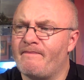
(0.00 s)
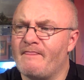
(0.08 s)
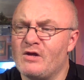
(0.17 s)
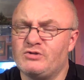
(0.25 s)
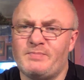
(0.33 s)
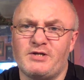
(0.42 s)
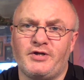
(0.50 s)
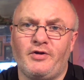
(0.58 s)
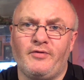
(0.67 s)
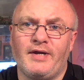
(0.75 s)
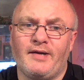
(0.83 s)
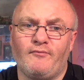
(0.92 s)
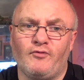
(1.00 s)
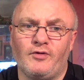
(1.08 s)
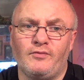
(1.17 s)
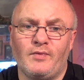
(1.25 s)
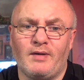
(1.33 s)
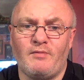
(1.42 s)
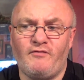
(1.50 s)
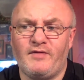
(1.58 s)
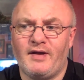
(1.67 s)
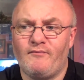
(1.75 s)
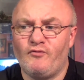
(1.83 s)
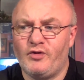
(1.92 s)
especially on camera. When I'm off
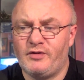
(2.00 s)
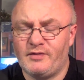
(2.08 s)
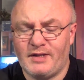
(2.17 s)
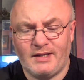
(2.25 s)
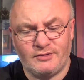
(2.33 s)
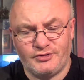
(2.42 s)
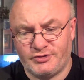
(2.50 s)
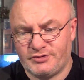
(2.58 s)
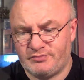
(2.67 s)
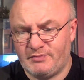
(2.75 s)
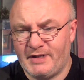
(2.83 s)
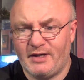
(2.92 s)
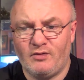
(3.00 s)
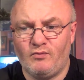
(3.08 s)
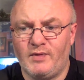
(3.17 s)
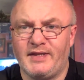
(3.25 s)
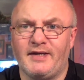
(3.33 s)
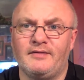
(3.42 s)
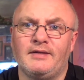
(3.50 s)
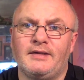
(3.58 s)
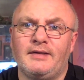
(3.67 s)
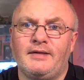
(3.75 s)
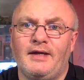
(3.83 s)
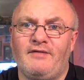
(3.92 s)
camera, I'll just get on with it.
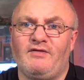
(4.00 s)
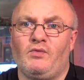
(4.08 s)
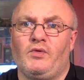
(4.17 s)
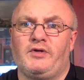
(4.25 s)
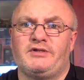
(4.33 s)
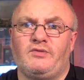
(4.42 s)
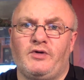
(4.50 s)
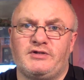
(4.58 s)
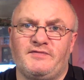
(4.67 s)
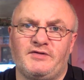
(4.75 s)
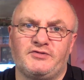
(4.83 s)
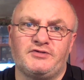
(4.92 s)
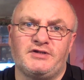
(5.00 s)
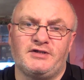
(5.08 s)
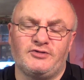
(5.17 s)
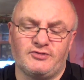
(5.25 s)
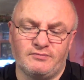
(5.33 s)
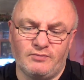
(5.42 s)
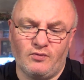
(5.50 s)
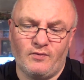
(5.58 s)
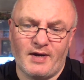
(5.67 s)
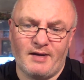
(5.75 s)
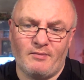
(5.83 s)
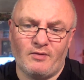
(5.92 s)
If it works, it works. If it doesn't, it doesn't. But
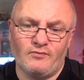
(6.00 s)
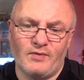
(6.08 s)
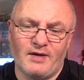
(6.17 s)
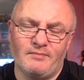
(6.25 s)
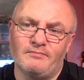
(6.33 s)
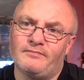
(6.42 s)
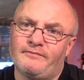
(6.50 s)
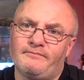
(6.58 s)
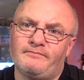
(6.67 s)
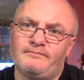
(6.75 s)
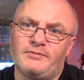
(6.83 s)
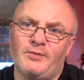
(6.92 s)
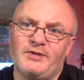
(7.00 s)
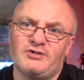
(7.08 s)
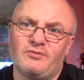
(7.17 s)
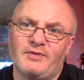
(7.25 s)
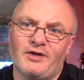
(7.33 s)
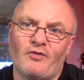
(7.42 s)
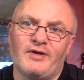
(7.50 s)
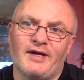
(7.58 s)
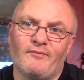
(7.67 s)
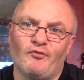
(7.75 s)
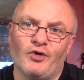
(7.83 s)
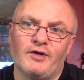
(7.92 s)
when I'm doing something on
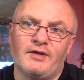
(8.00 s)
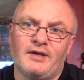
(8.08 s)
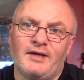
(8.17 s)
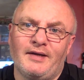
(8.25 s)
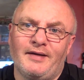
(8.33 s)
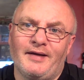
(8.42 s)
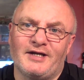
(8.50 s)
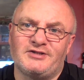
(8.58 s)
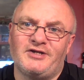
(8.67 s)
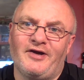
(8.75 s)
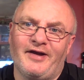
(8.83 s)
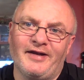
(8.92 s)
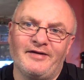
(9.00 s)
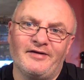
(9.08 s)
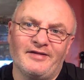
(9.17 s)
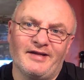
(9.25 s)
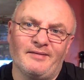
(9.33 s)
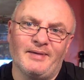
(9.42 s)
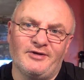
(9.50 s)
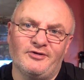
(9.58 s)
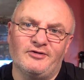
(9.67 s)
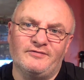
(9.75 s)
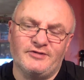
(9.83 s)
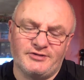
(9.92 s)
camera, I start getting a little bit
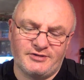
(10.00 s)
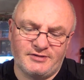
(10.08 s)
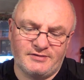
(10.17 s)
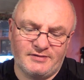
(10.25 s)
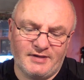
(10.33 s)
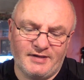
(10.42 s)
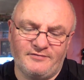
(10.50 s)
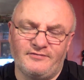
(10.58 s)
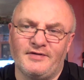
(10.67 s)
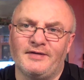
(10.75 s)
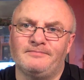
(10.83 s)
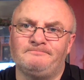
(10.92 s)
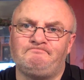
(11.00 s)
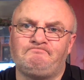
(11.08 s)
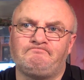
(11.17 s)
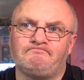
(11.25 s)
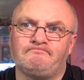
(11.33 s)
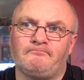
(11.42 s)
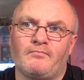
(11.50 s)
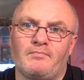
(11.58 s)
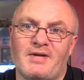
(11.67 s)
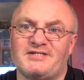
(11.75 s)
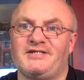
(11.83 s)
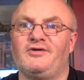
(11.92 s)
nervous of
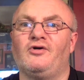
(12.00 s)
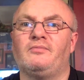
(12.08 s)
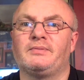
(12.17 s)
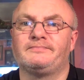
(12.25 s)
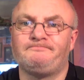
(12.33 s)
messing up.